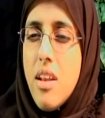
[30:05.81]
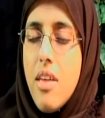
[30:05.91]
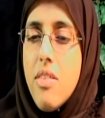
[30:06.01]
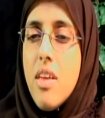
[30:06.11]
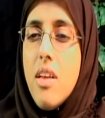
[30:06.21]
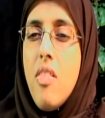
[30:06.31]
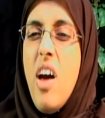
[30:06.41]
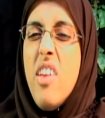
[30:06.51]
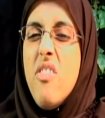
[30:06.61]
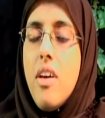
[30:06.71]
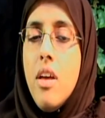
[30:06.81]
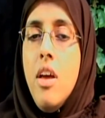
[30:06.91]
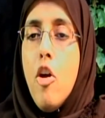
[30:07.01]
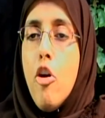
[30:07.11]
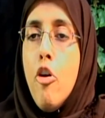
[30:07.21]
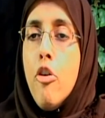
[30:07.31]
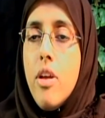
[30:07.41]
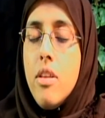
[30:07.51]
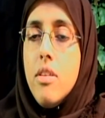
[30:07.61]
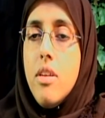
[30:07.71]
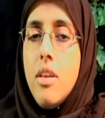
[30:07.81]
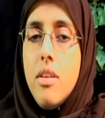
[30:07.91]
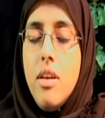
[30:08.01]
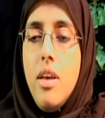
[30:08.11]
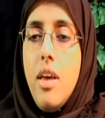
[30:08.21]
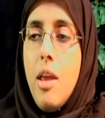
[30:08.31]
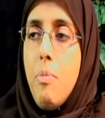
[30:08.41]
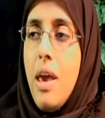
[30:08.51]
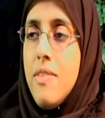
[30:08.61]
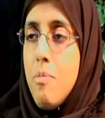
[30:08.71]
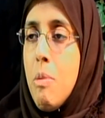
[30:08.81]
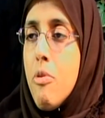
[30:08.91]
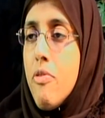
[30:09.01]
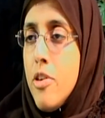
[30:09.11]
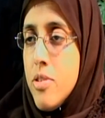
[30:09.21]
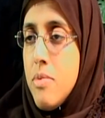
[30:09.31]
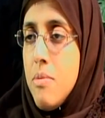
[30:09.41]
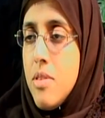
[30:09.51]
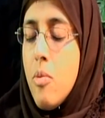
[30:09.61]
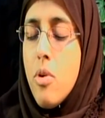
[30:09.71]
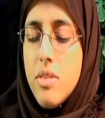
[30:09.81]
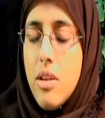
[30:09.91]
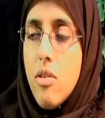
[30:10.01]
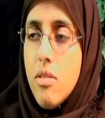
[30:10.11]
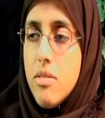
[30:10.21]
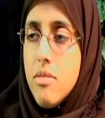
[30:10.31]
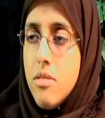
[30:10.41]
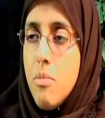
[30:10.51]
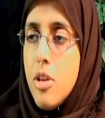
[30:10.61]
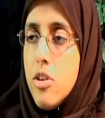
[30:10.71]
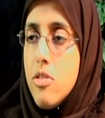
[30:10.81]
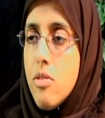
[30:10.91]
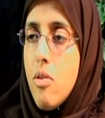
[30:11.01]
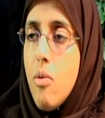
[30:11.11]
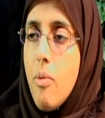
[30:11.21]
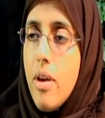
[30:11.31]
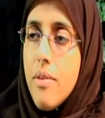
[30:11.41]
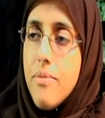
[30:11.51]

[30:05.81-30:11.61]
And I think a lot of the hurt and pain that people feel sometimes in that work, that'll diminish, it'll go away.